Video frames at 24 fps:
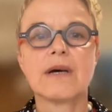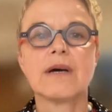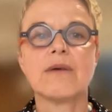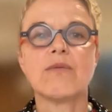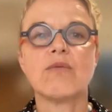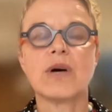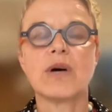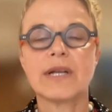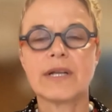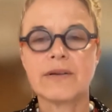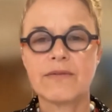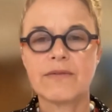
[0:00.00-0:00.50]

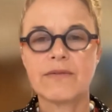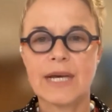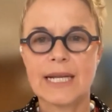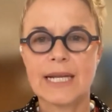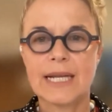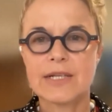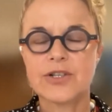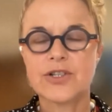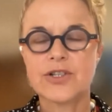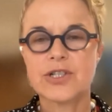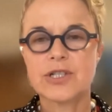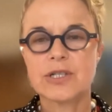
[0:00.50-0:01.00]
One
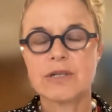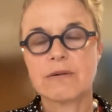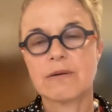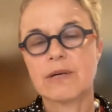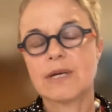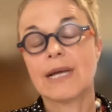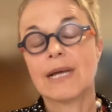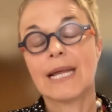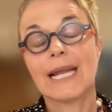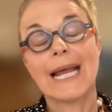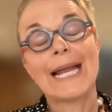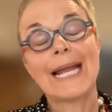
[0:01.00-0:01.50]
advantage,
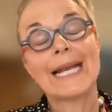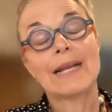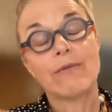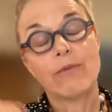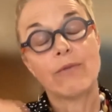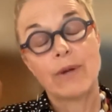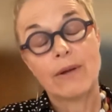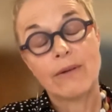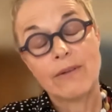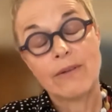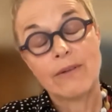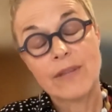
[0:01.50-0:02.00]

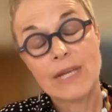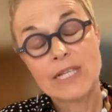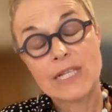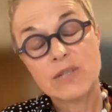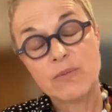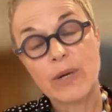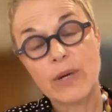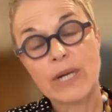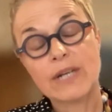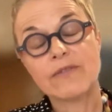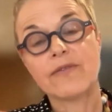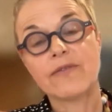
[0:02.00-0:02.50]
and if they
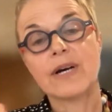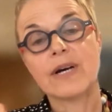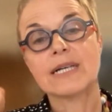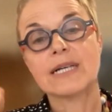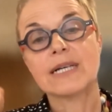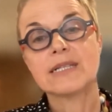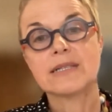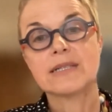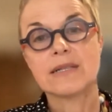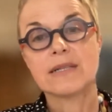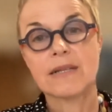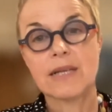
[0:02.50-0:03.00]
spread
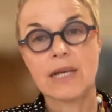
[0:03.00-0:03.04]
faster,